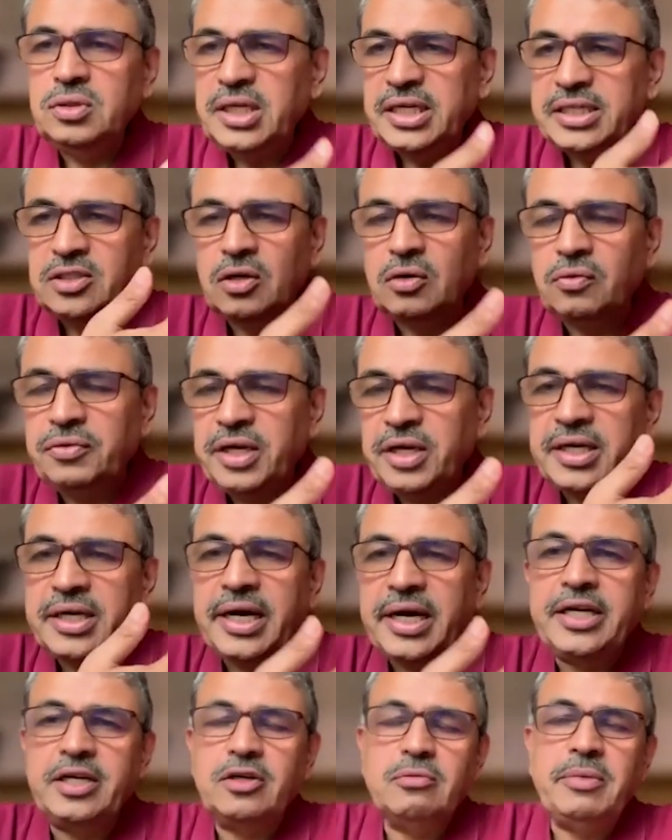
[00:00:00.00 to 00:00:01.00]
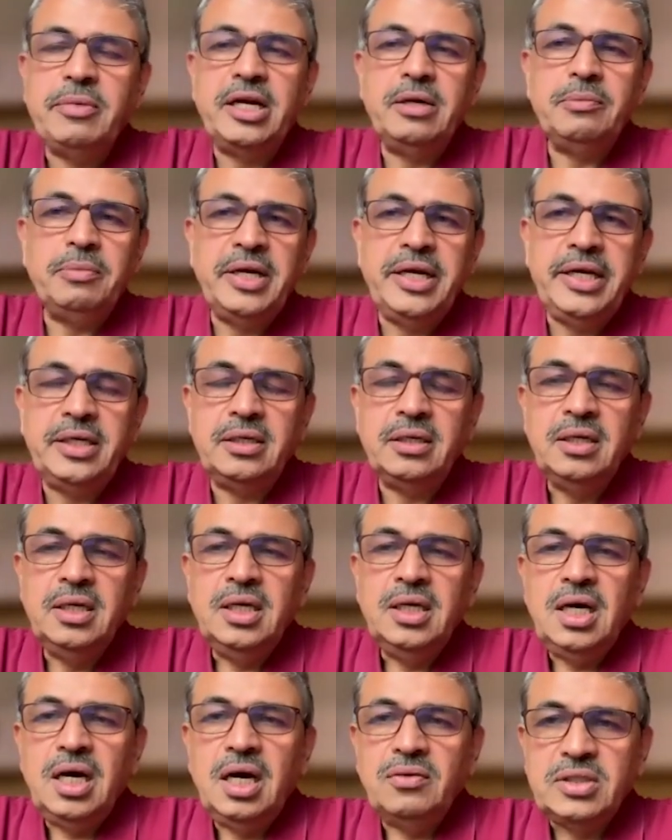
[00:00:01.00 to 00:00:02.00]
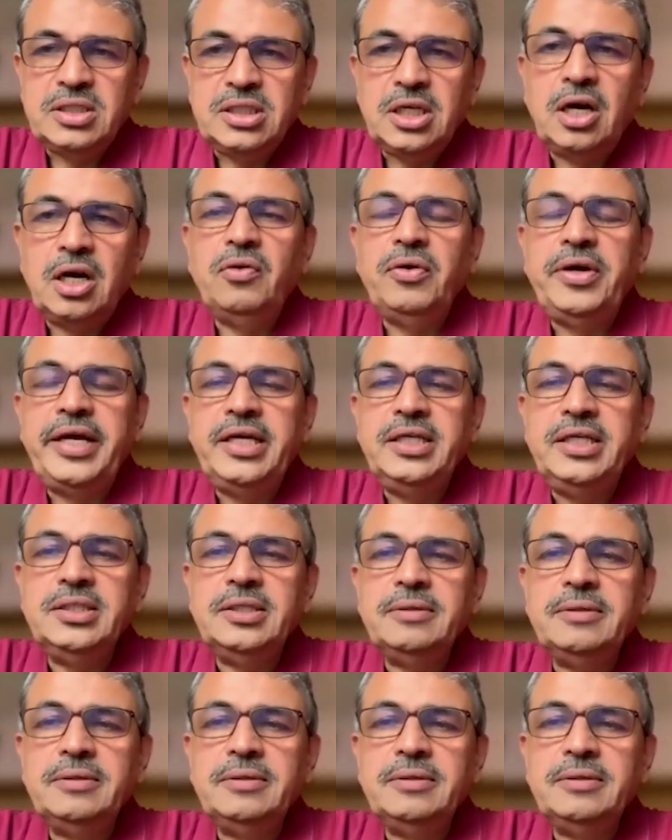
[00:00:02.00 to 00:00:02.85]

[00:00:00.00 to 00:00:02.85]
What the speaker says: That's how we are trying to manipulate our surroundings.